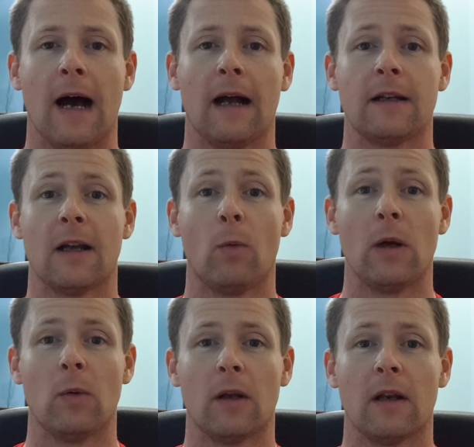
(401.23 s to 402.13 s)
and
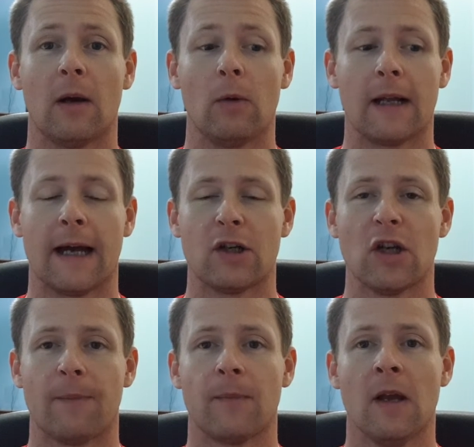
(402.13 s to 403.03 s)
we'll catch
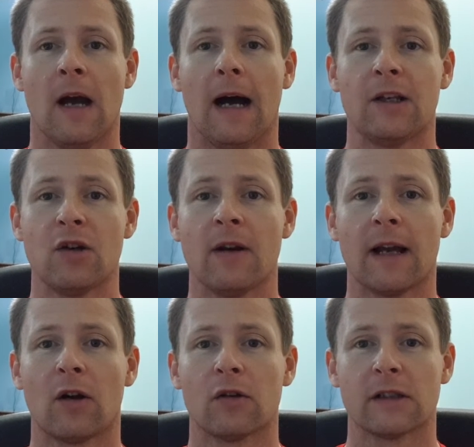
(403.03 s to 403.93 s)
up. And during
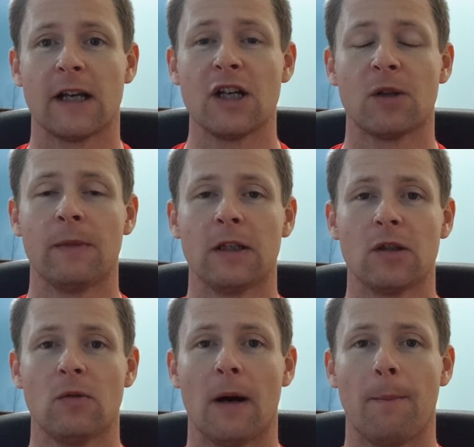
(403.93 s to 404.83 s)
that consultation, we'll
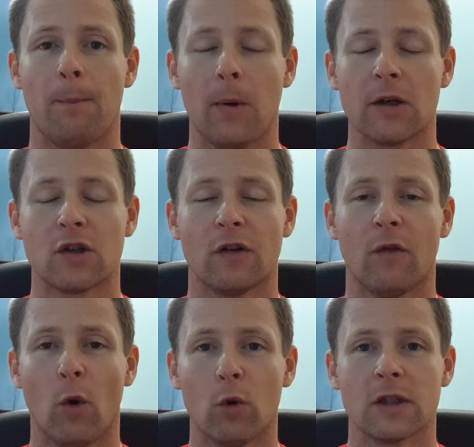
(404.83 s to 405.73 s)
do a bunch
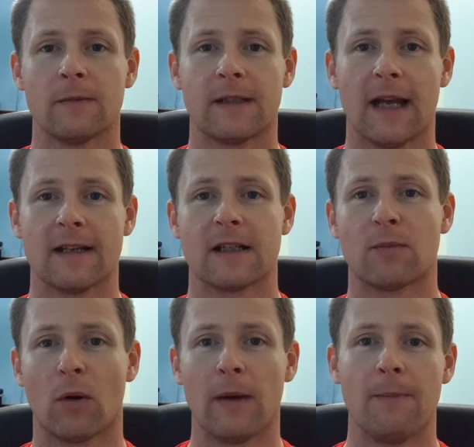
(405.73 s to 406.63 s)
of awesome tests.
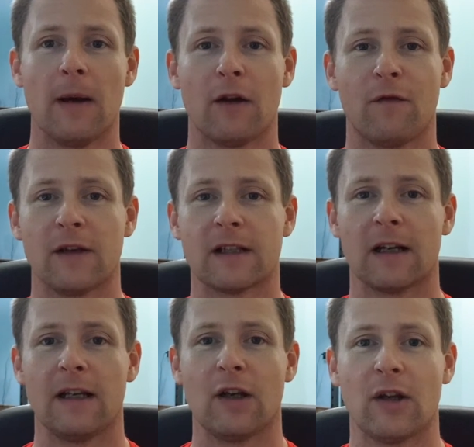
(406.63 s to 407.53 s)
It's probably a better
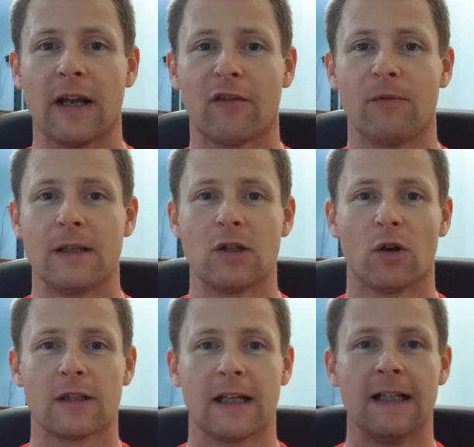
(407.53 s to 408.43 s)
physical you're going to get from your
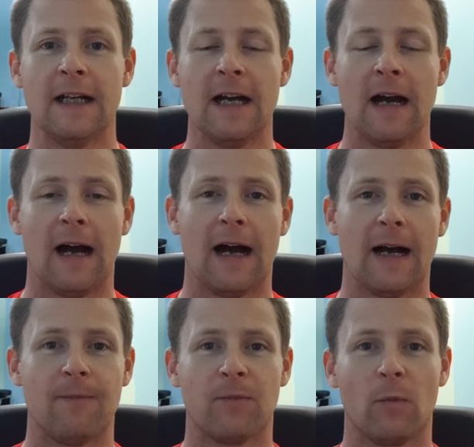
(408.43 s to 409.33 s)
doctor.
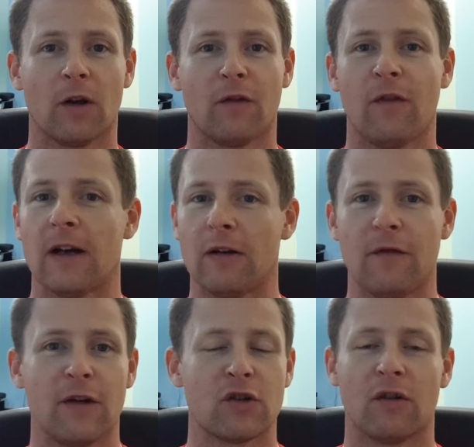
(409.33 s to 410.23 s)
We're going to find out
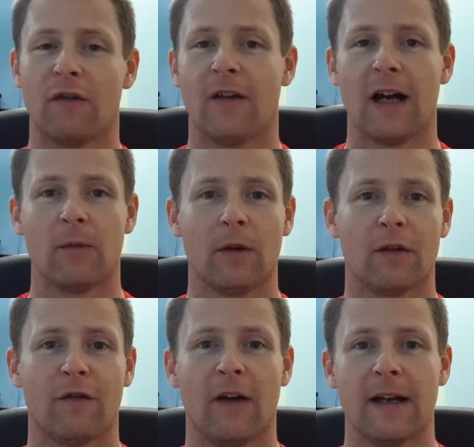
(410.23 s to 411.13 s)
your visceral fat. We're
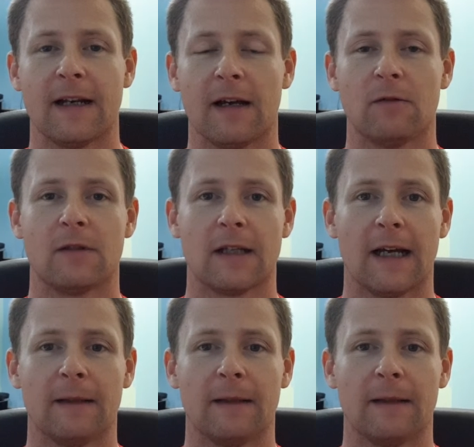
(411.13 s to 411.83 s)
going to find out